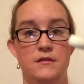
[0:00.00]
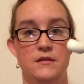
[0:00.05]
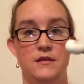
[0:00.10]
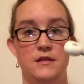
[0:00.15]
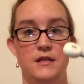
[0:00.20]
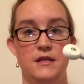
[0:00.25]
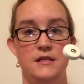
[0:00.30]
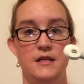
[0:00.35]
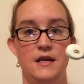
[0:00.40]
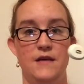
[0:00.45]

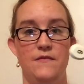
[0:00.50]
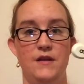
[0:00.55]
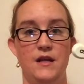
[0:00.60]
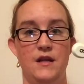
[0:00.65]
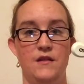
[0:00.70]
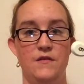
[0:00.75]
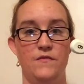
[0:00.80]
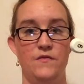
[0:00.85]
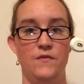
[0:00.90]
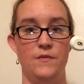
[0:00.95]
It doesn't have any
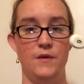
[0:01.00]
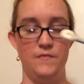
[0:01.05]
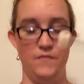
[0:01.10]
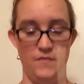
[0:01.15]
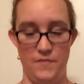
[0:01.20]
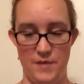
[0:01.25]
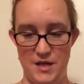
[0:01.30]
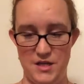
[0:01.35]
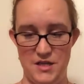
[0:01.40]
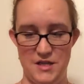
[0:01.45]
other
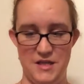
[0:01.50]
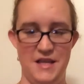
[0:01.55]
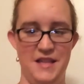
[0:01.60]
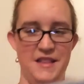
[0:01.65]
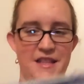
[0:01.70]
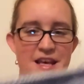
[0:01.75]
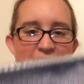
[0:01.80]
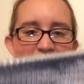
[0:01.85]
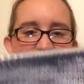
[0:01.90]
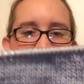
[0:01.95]
information
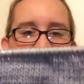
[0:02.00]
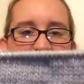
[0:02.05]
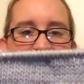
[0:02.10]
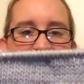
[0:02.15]
than that.